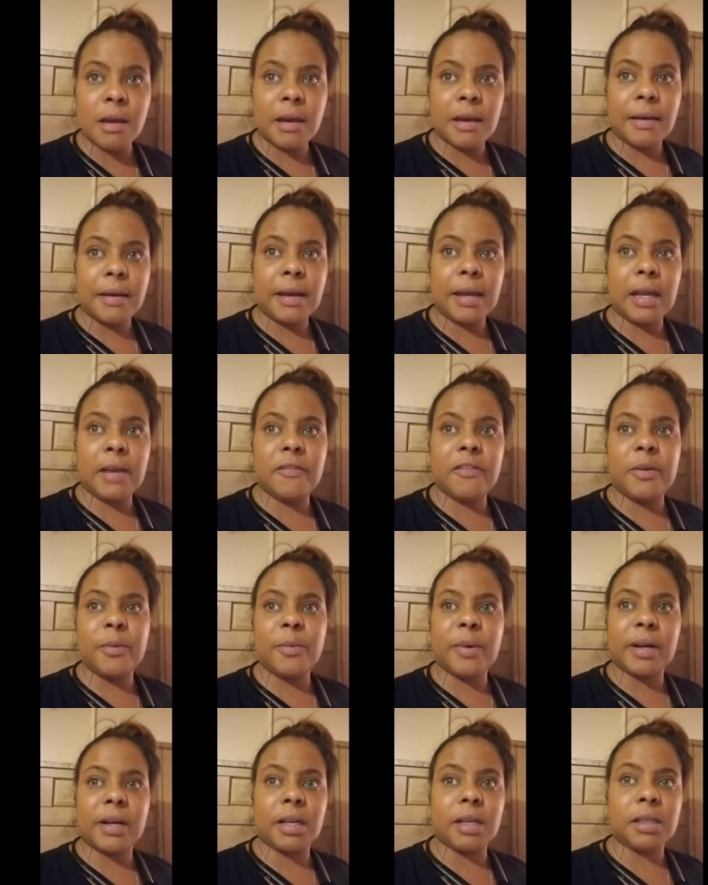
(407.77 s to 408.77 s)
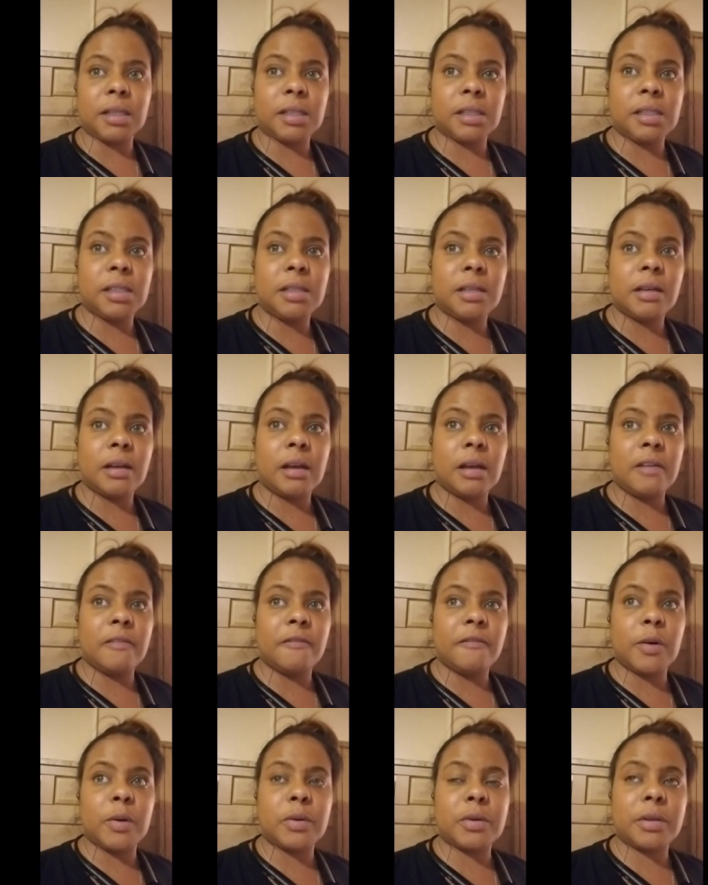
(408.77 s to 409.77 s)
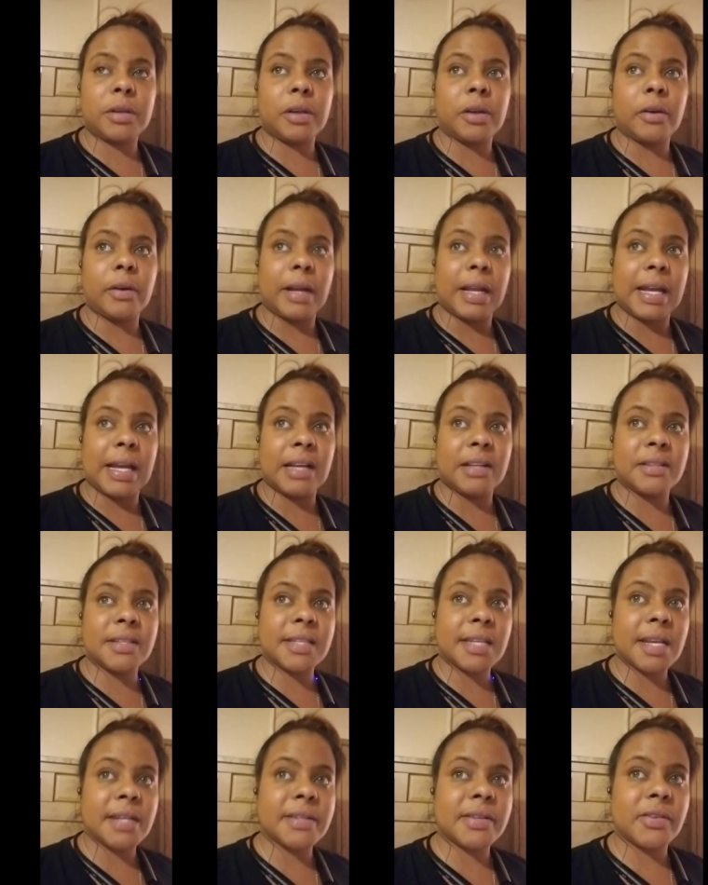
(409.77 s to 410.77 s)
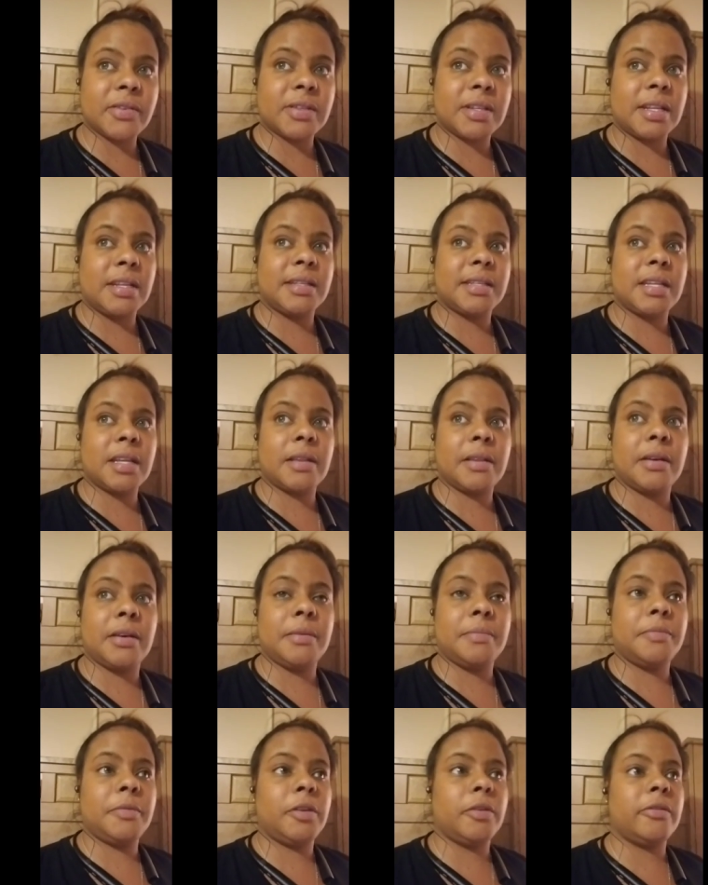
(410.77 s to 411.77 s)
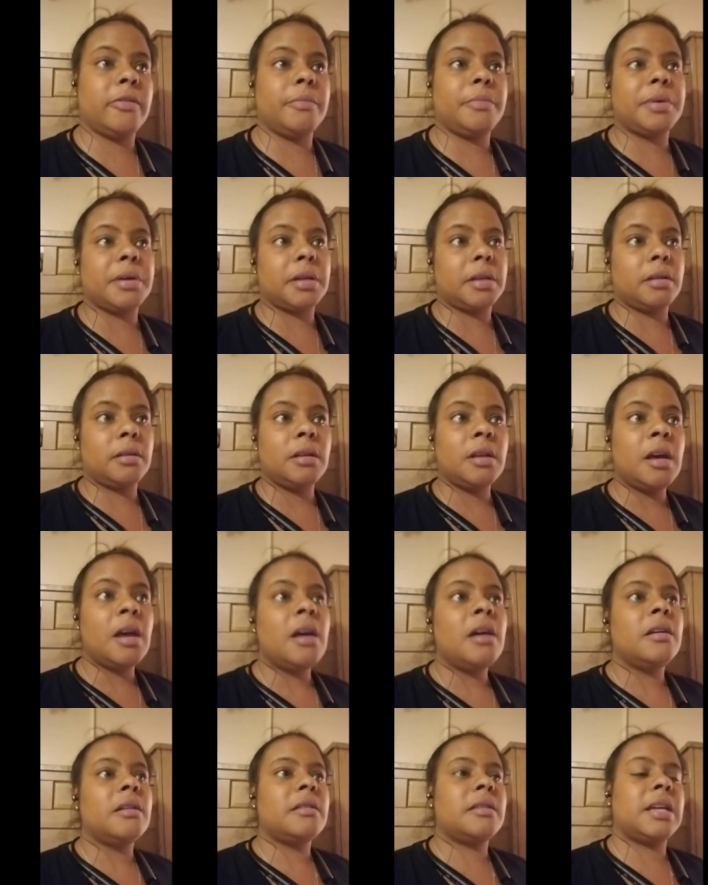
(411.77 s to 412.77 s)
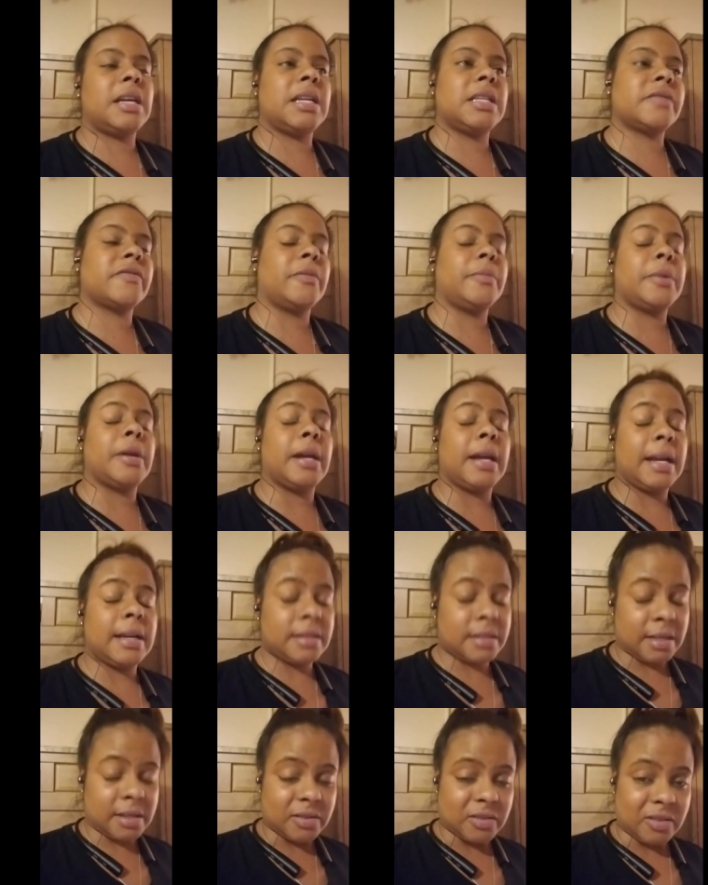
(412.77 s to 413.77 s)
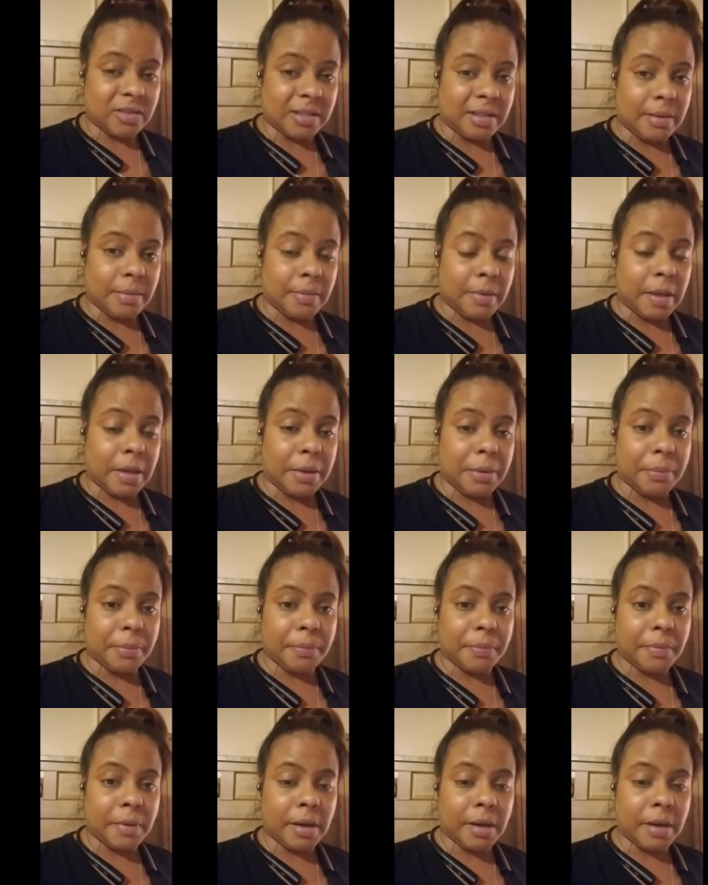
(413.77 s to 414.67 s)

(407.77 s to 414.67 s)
if you want to invoke your ancestors into them. You can put things from your ancestors in them.